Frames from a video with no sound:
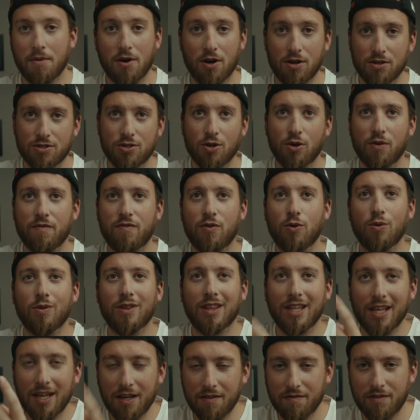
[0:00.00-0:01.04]
But also if you
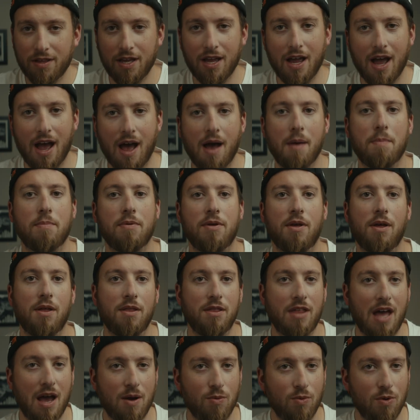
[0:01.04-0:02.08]
leave the app,
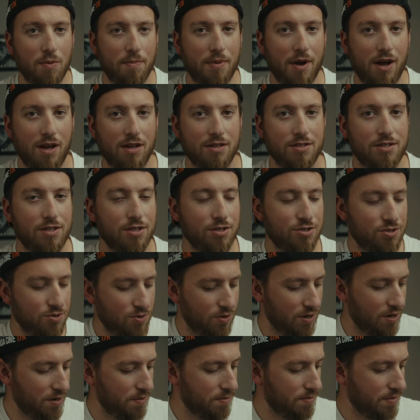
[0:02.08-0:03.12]
that will pause the
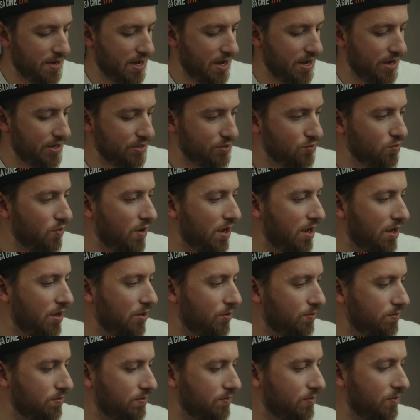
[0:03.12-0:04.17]
stream as
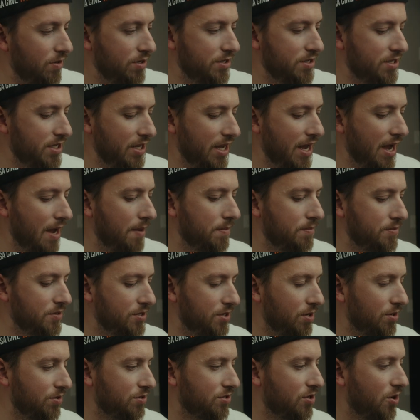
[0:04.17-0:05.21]
well once the app
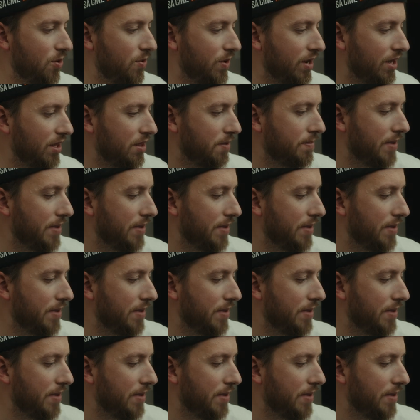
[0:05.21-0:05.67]
starts going in the